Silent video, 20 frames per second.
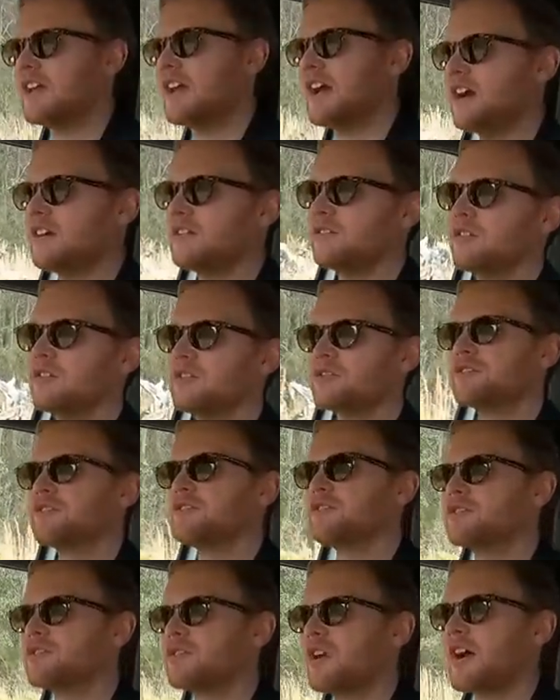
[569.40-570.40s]
out
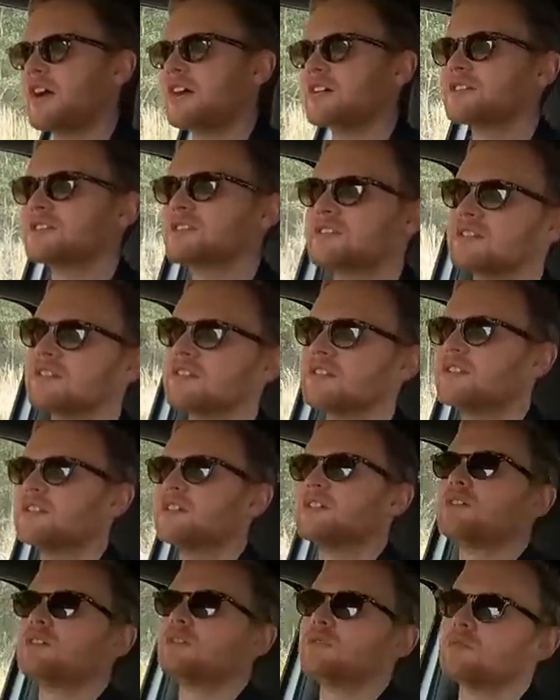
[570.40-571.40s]
onto the tracks,
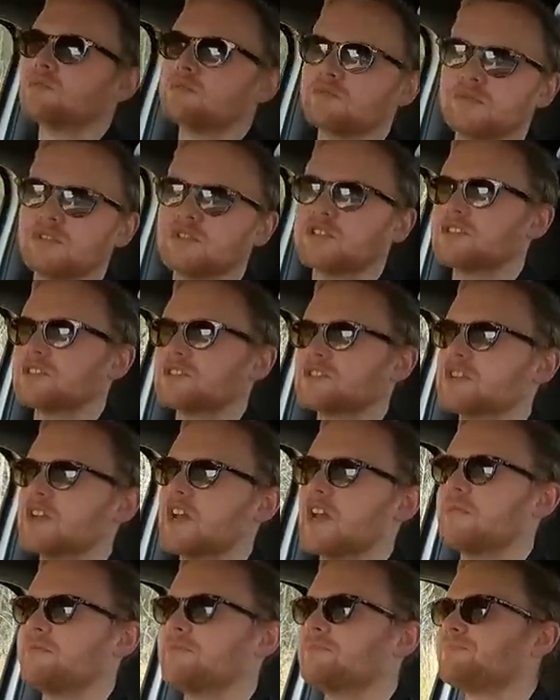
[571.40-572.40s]
which is a
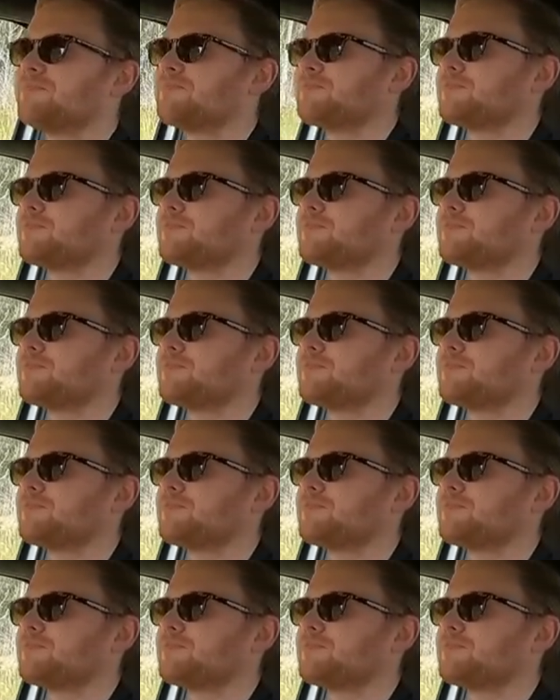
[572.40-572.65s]
shame.